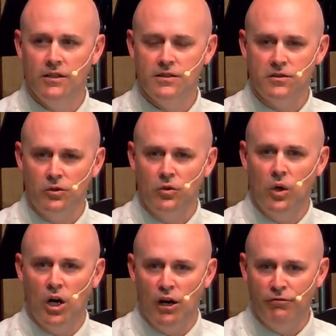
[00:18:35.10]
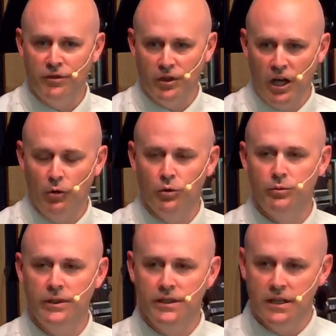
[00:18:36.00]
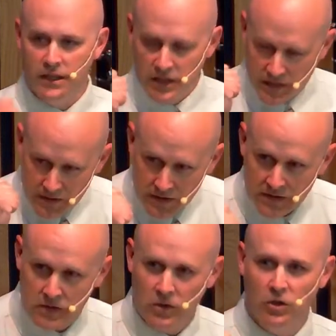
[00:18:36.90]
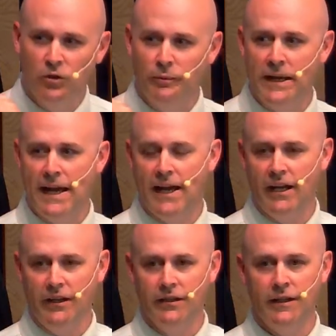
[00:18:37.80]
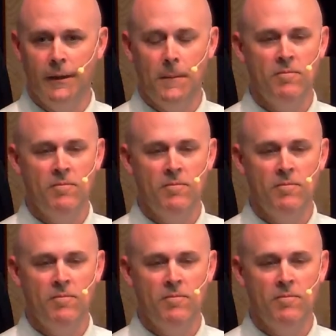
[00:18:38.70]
so often I would be so mad